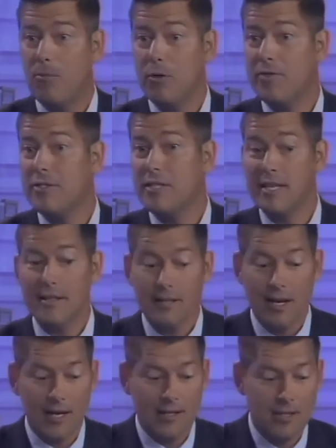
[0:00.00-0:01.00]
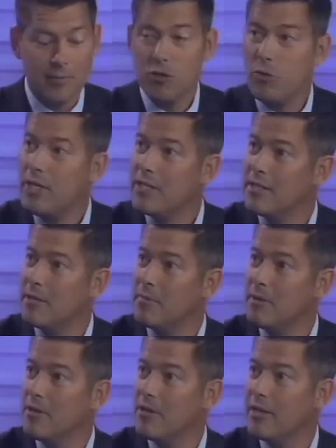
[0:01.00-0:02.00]
We've seen some tweaks in the
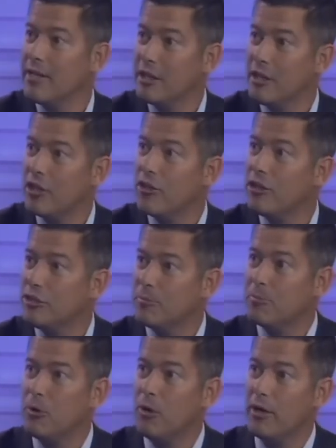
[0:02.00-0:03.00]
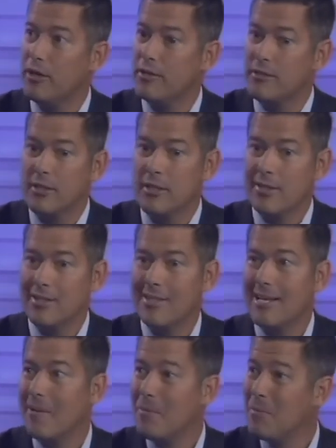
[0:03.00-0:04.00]
bill that encourage employers to
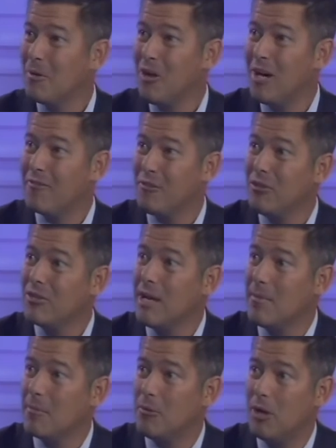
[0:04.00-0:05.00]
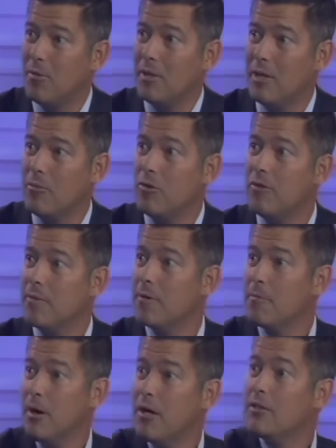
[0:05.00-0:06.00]
take people off full-time employment and move them
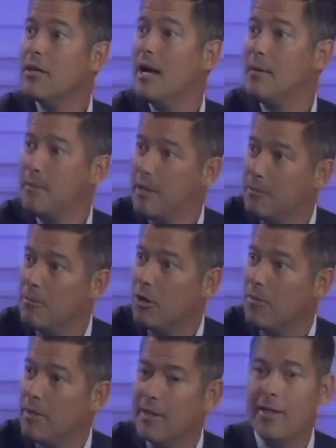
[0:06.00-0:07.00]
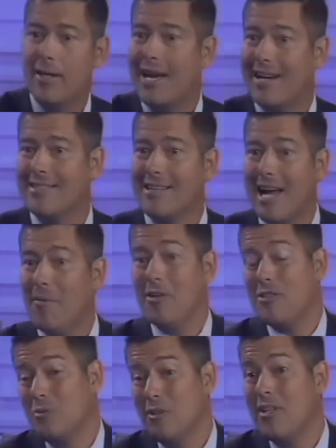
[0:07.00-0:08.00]
to part-time employment at a time when
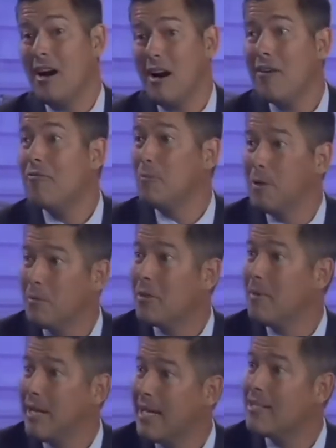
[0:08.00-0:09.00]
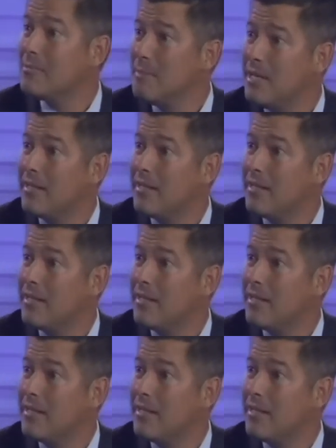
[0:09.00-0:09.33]
it's really hard for people to make ends meet,